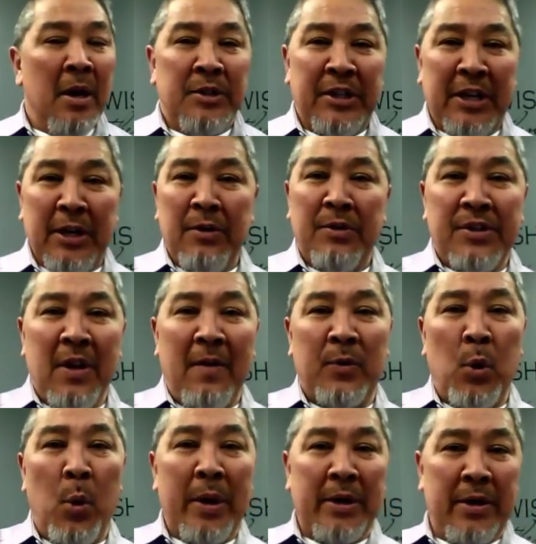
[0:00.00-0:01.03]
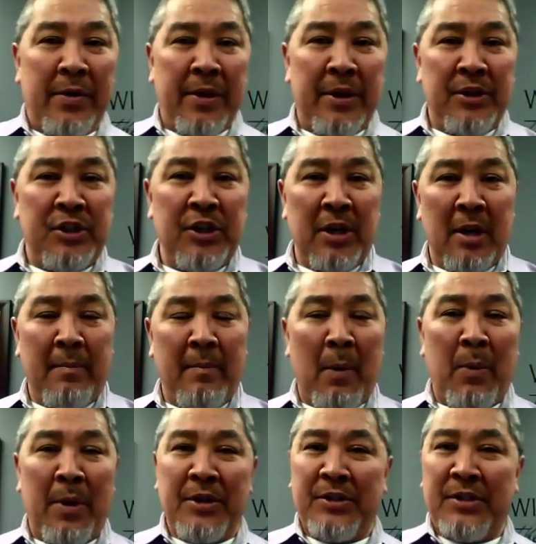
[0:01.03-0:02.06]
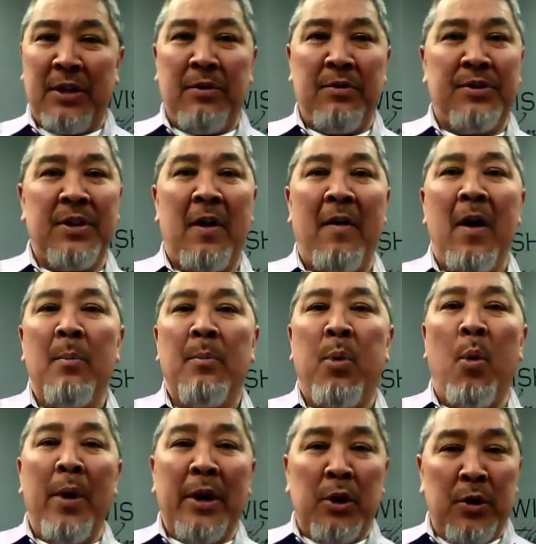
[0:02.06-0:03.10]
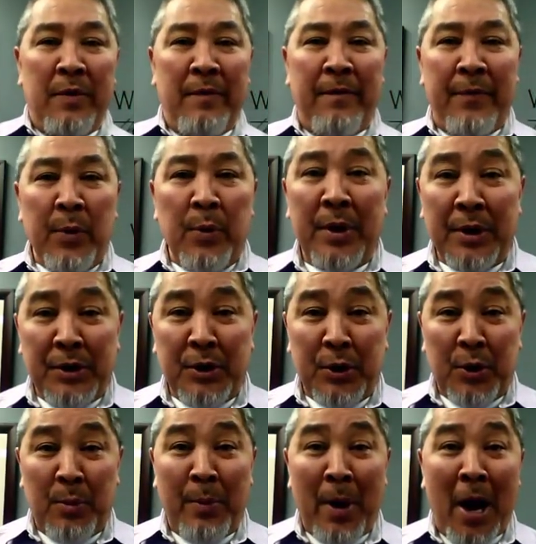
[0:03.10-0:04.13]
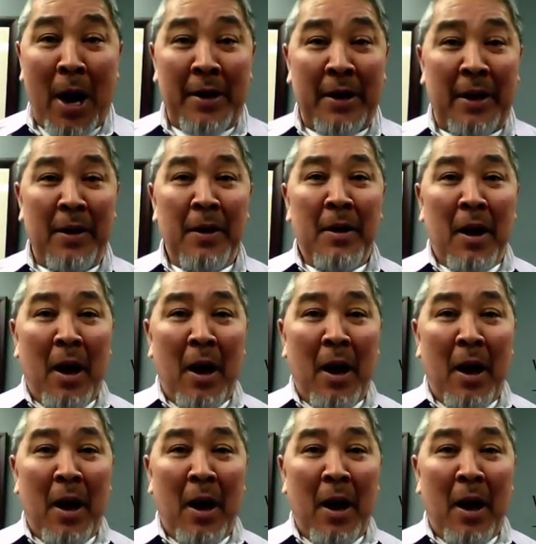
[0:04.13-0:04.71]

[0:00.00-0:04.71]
seeing yourself going to the gym. I want to see yourself pouring good food into your body.